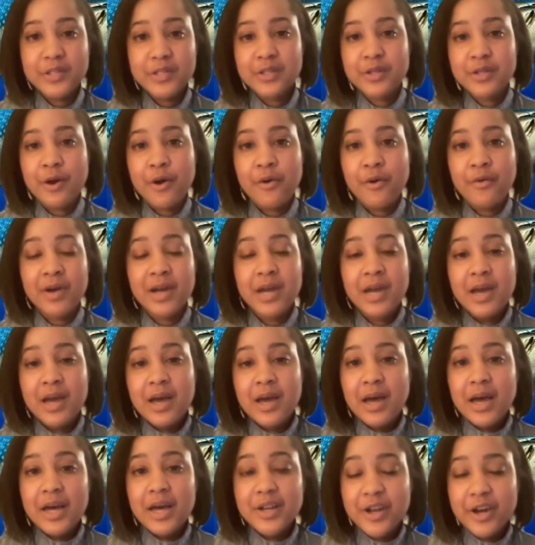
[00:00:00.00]
So,
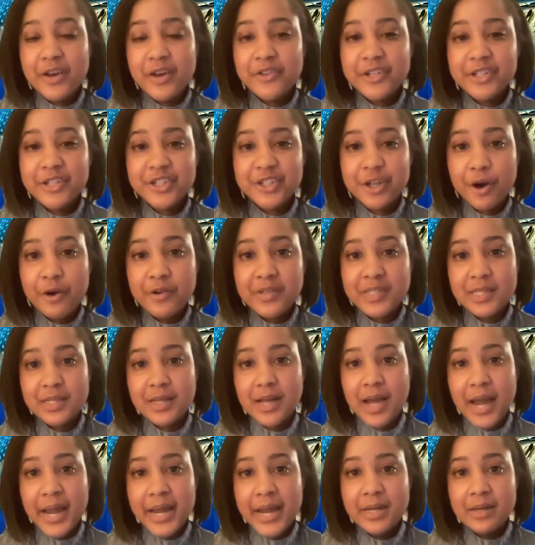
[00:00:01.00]
another show
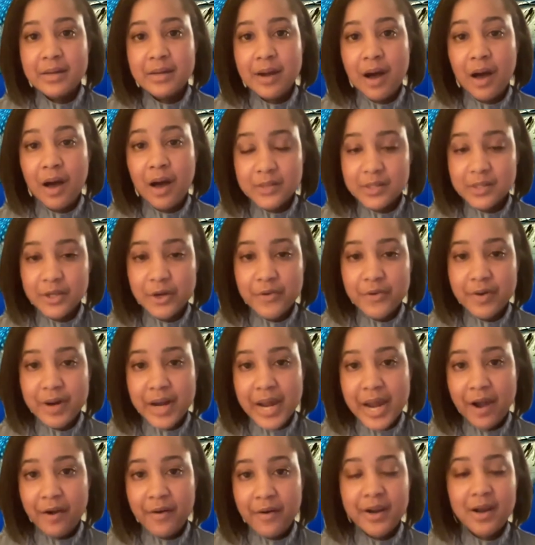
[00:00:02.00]
tonight, also
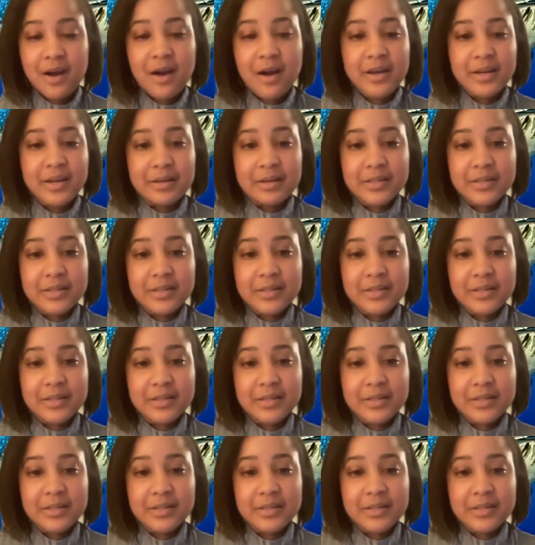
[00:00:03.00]
airing on